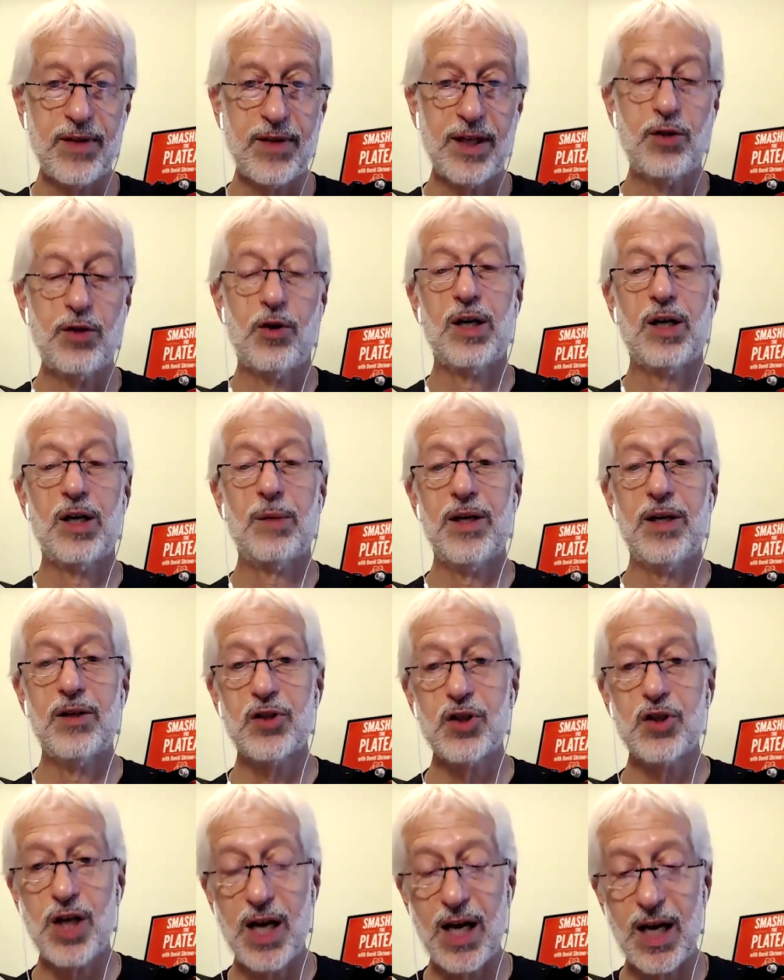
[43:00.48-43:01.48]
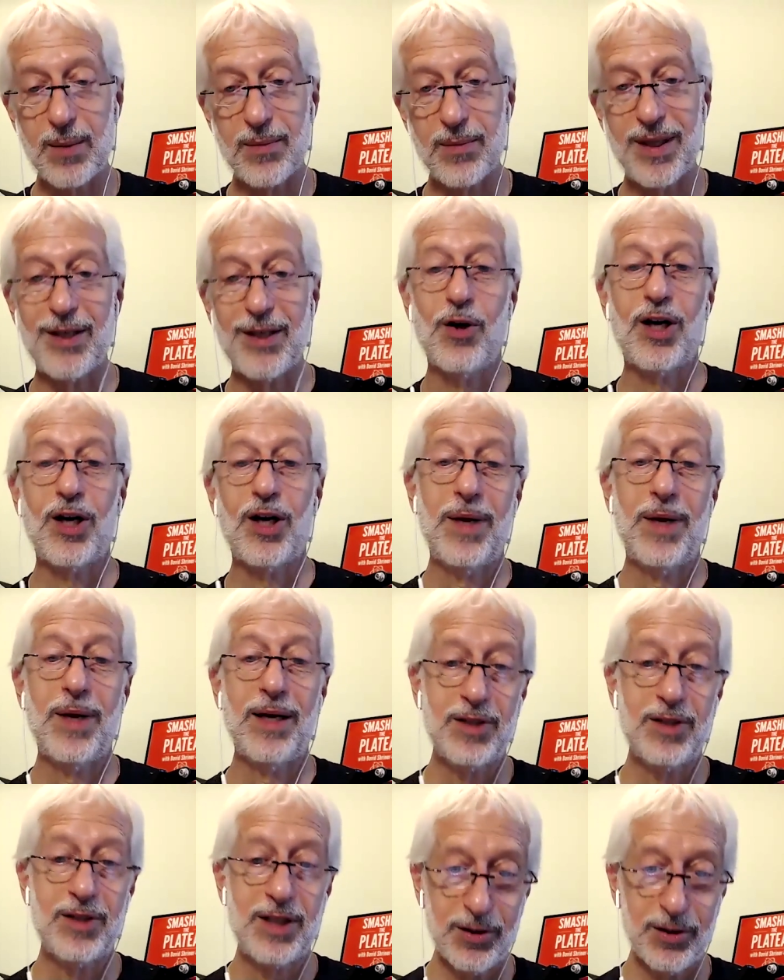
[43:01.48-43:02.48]
they talk about shame, they talk
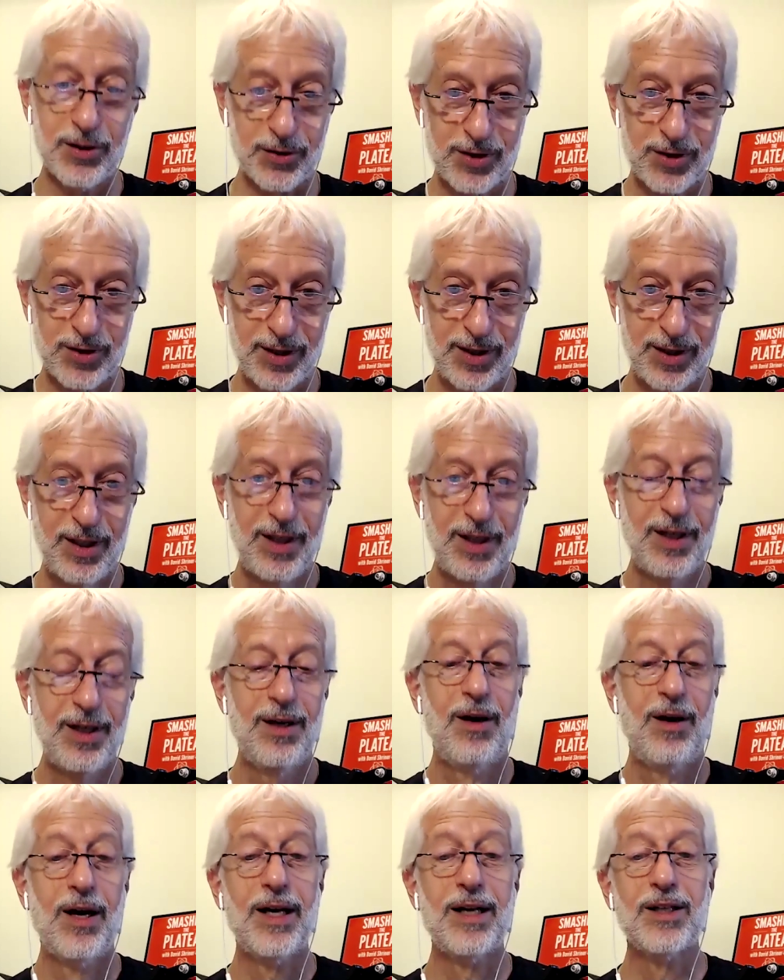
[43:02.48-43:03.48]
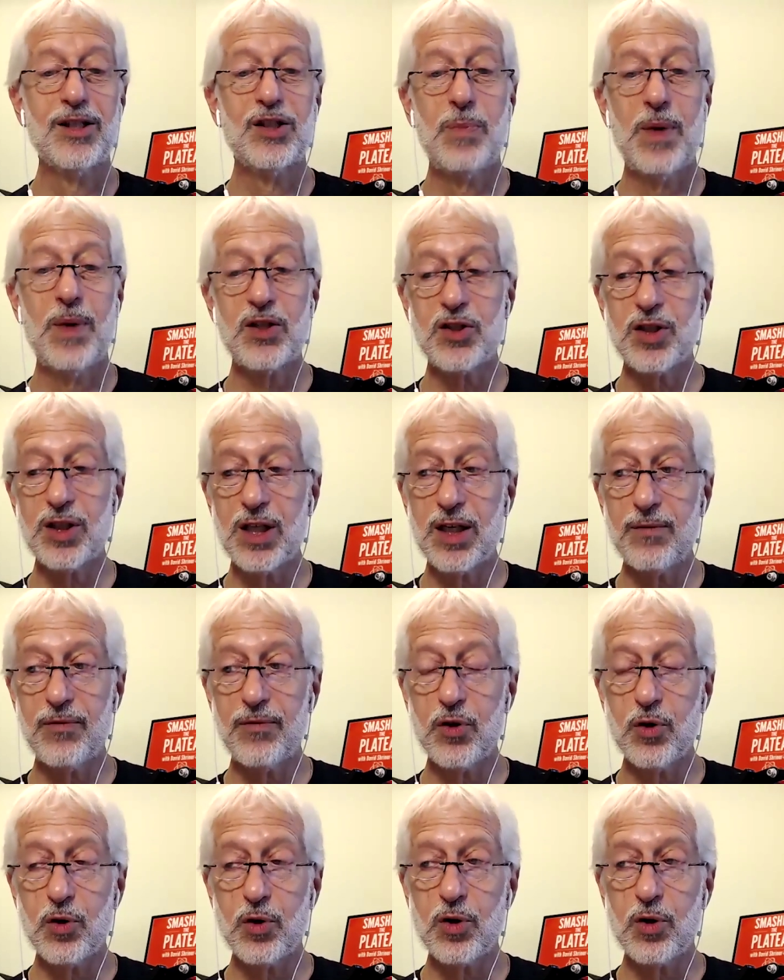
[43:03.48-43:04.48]
about guilt, right? Especially if
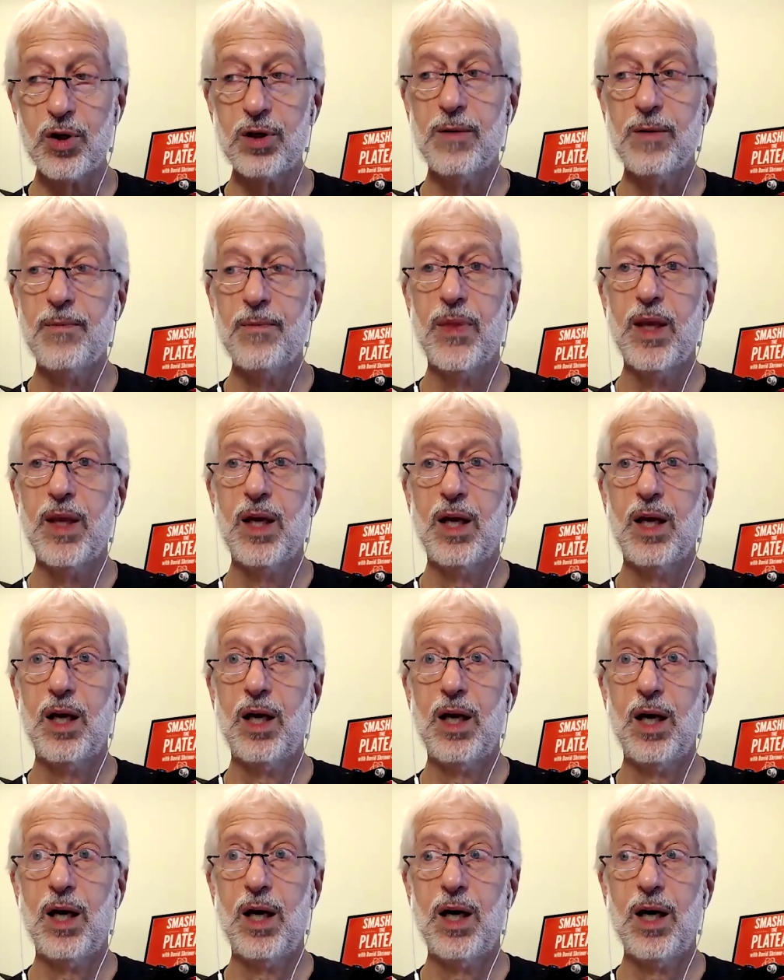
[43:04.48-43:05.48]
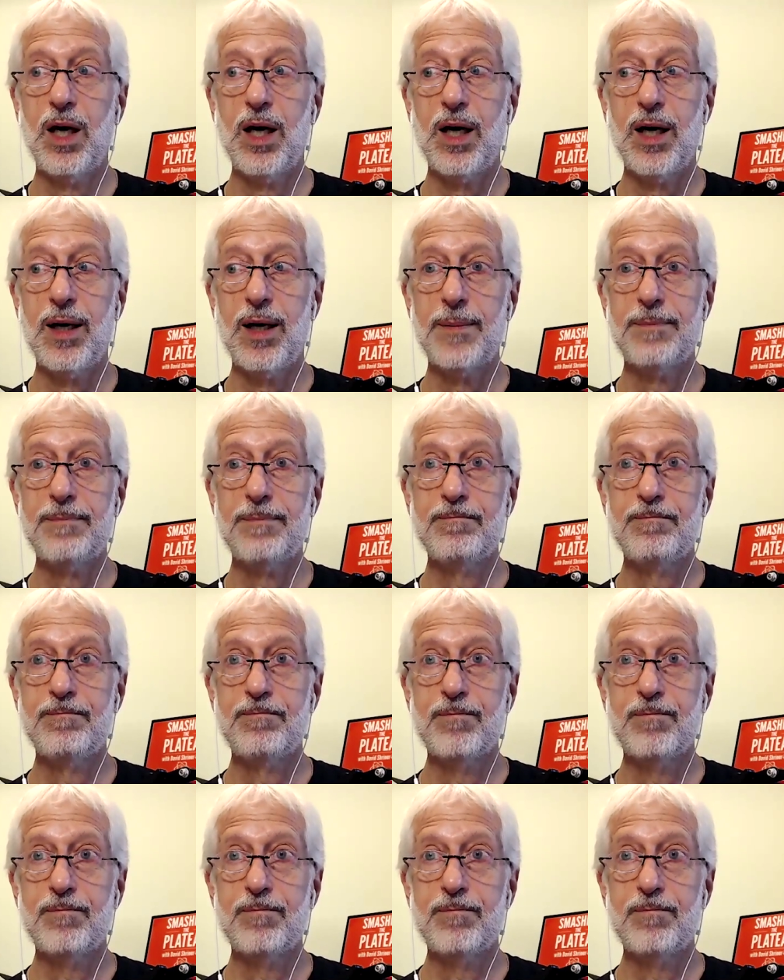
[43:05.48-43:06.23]
you're, um, mm-hmm.